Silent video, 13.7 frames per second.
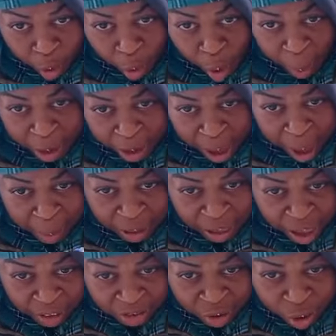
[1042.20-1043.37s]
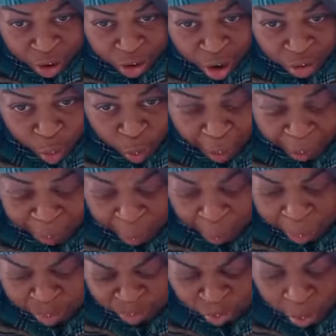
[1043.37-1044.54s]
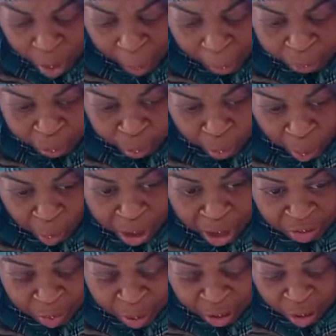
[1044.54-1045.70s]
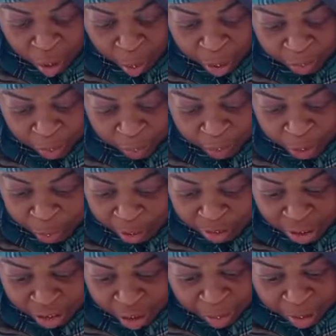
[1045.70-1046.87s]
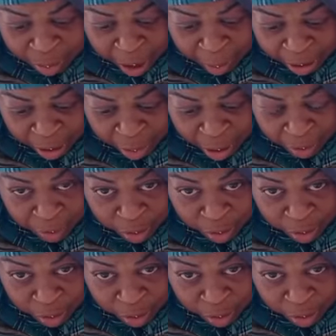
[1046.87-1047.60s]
I mean, God, I can't see what that woman. We're not making no money from Facebook. It's not the reason we're not making no money from